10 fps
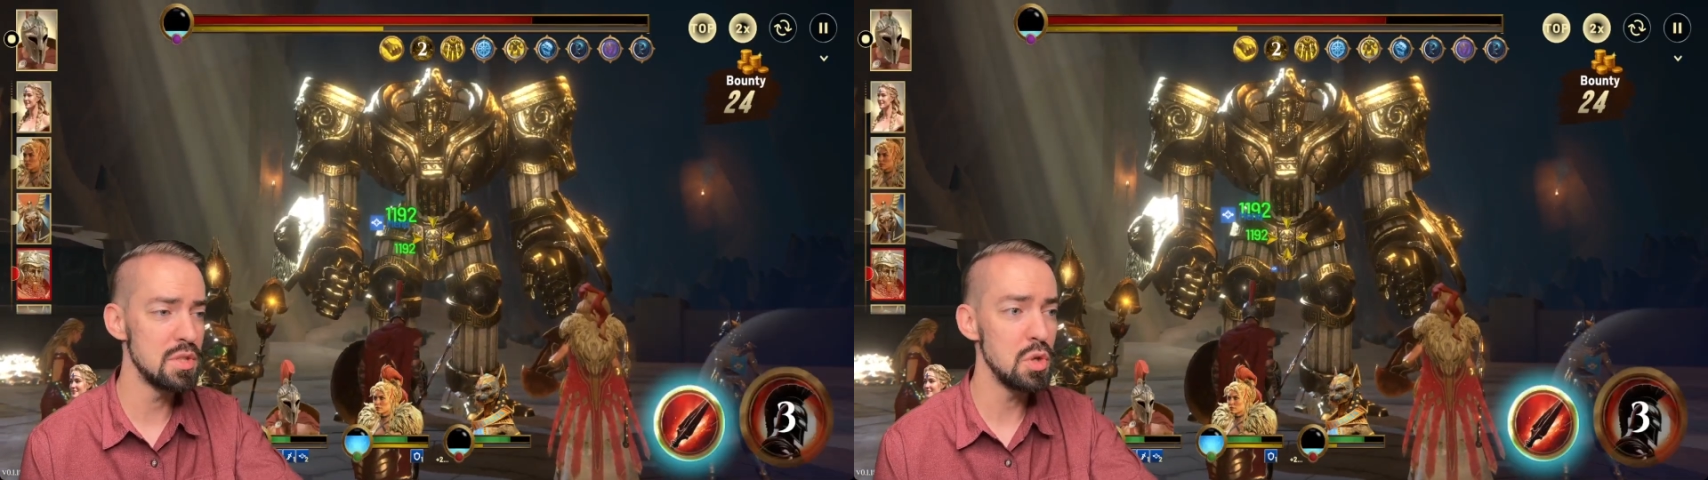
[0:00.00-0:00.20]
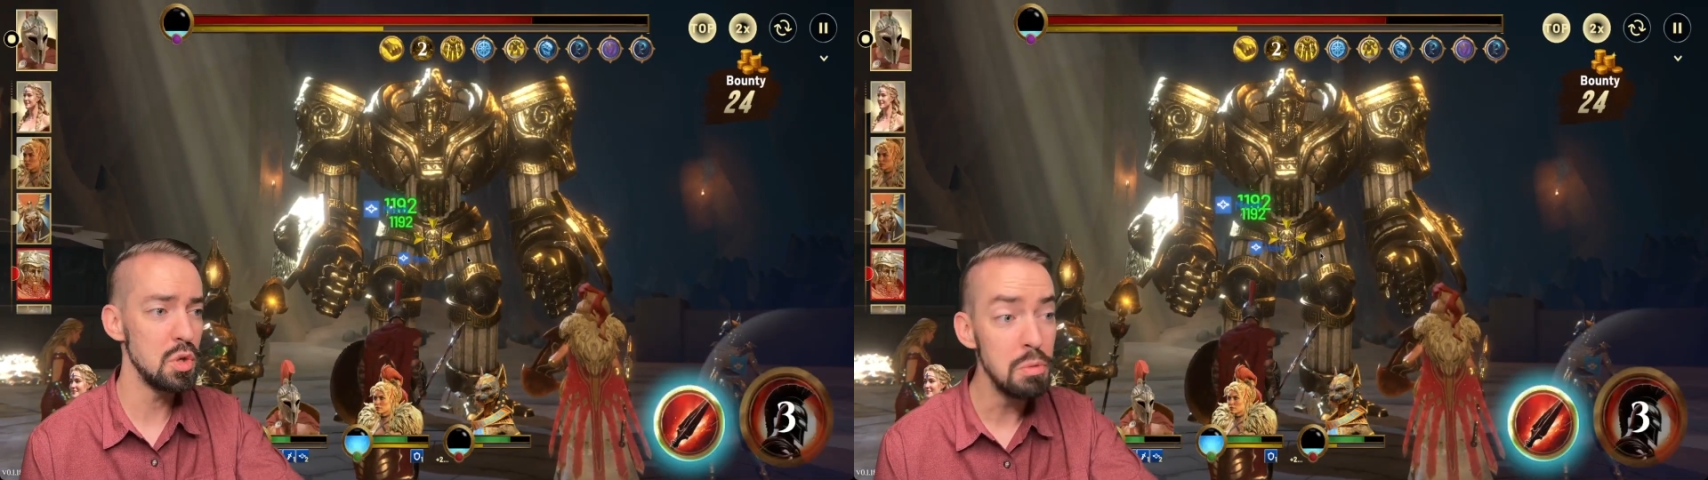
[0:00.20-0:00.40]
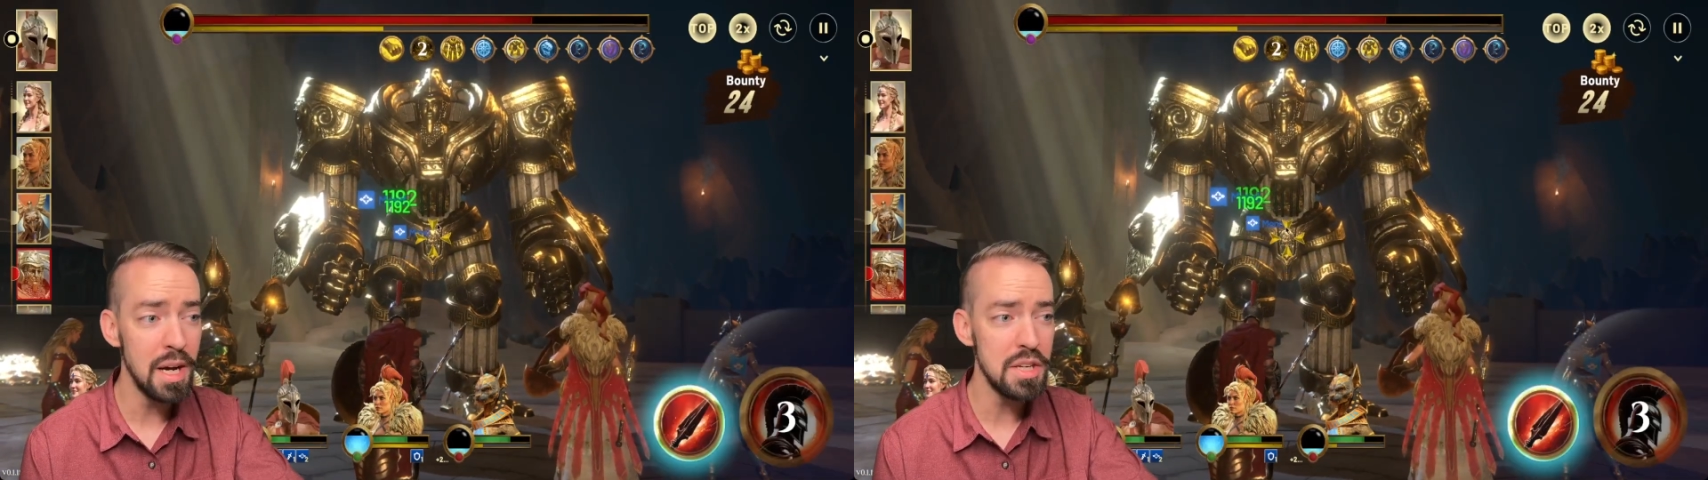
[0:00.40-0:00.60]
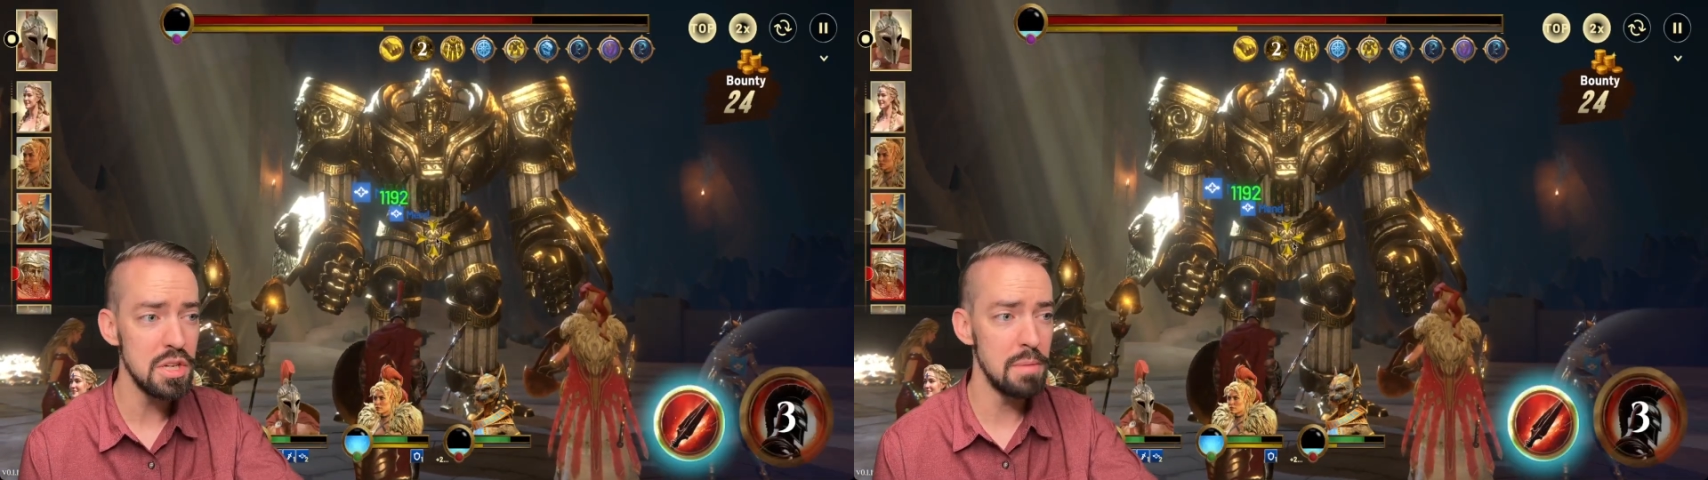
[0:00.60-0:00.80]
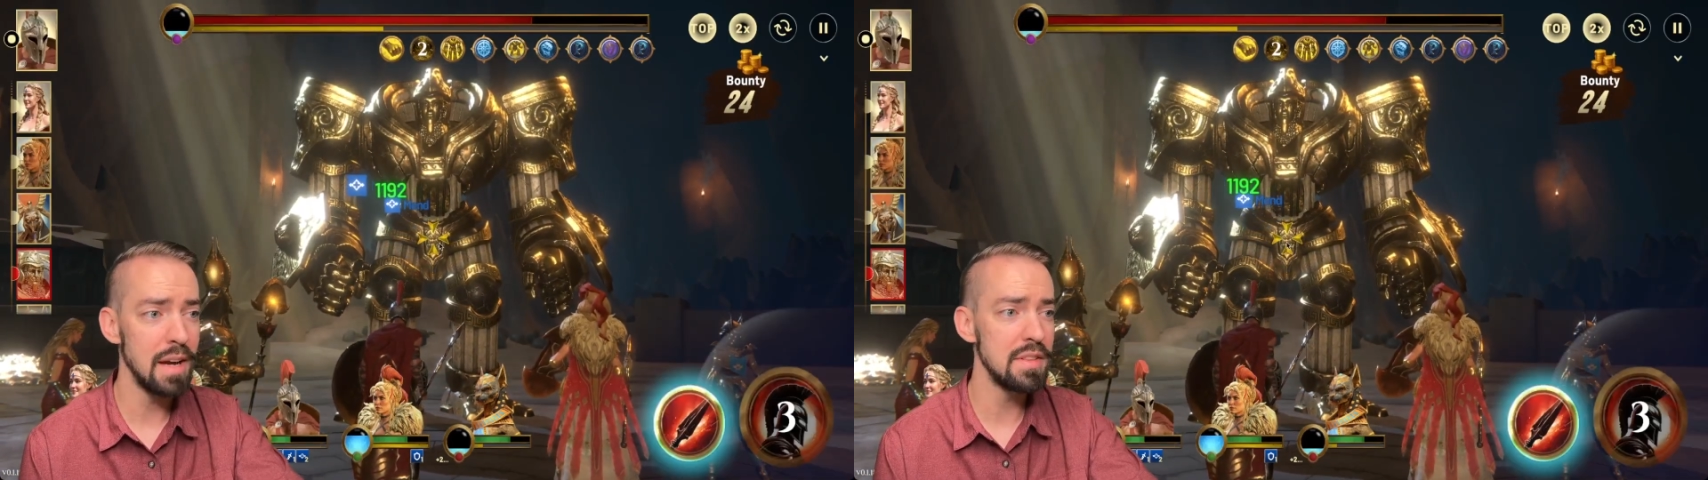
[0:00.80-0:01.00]
too much
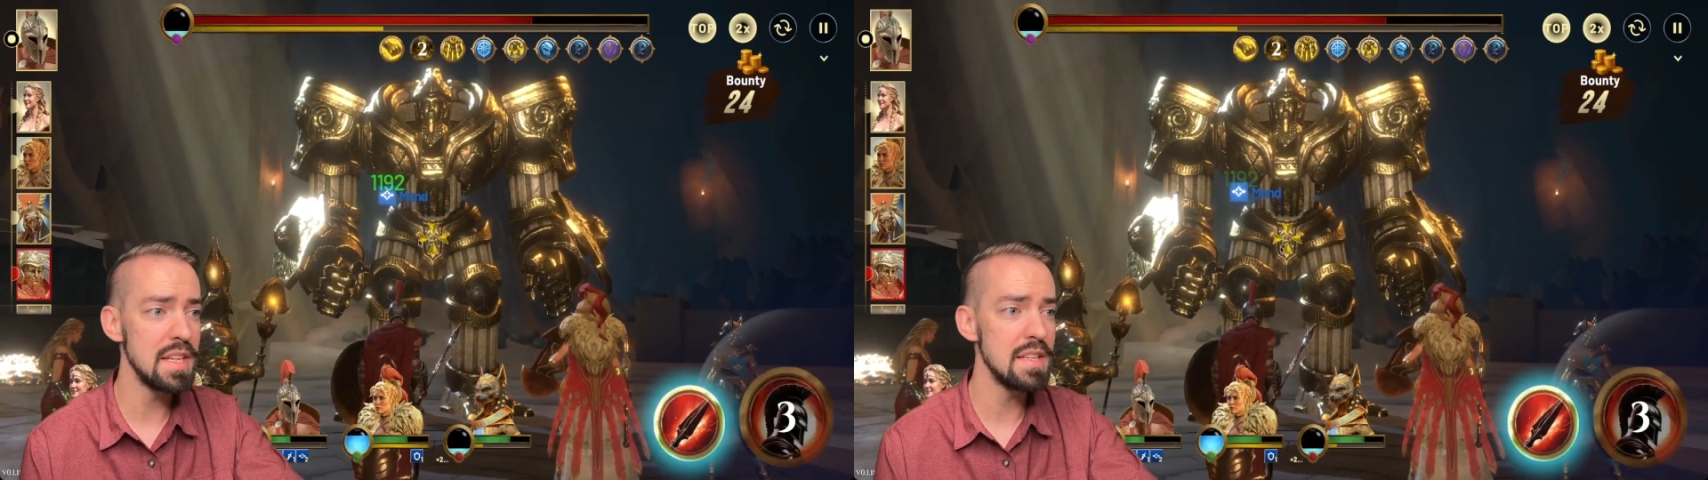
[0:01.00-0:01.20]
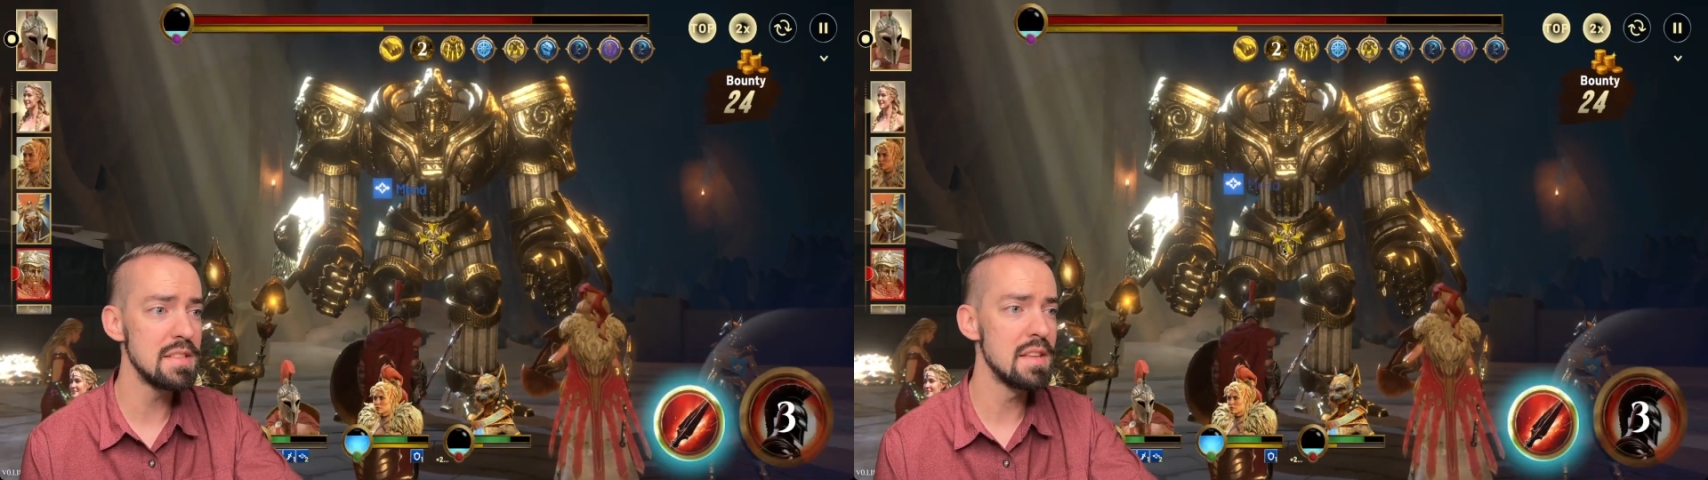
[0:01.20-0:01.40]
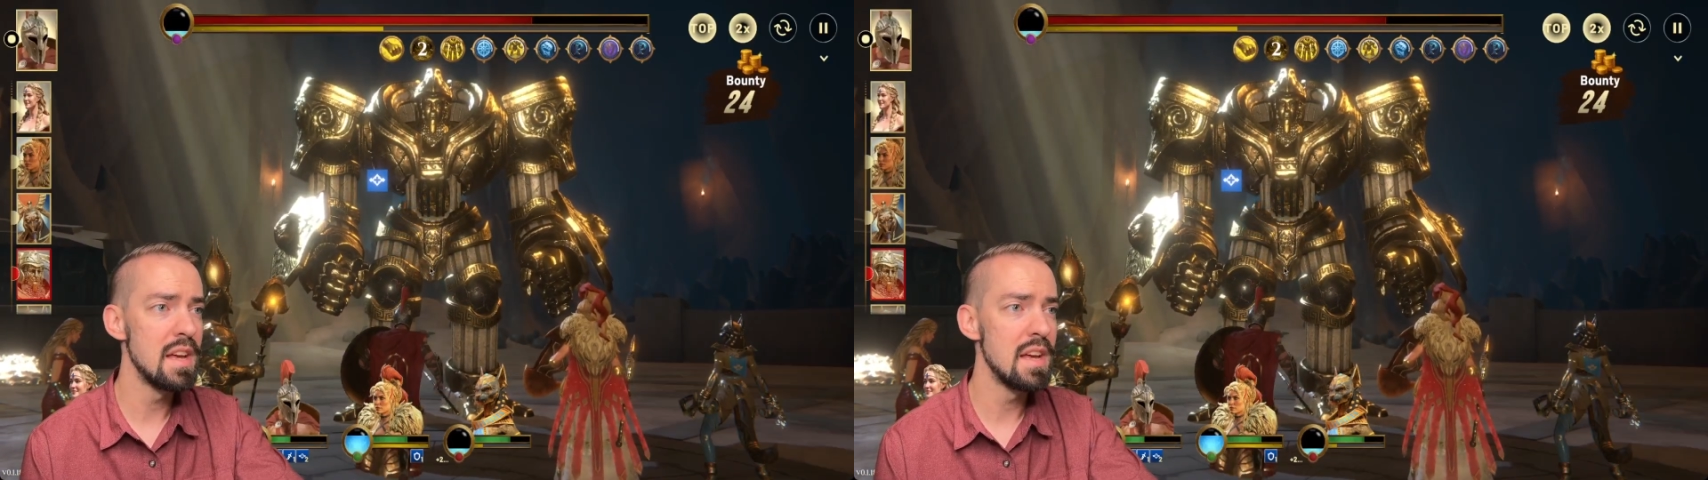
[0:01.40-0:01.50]
about these